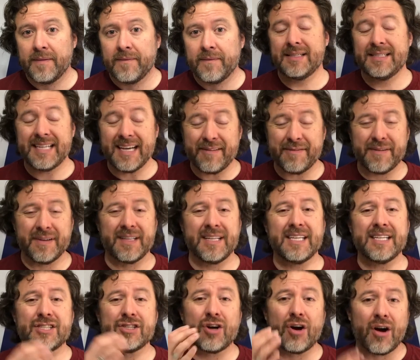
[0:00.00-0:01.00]

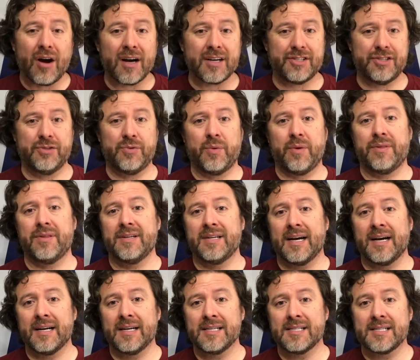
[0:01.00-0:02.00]
Definitely talk to your
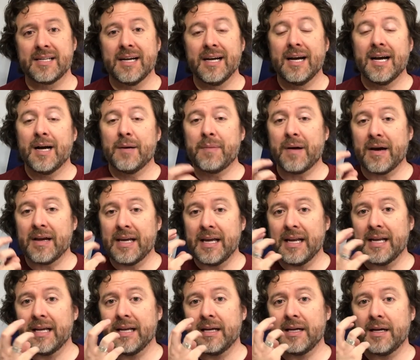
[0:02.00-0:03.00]
orthodontist about
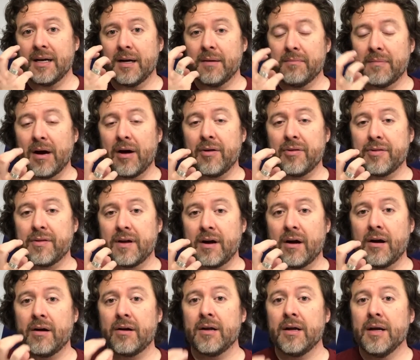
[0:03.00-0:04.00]
getting a mouth
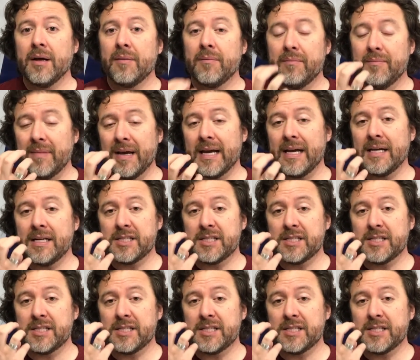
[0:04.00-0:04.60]
guard made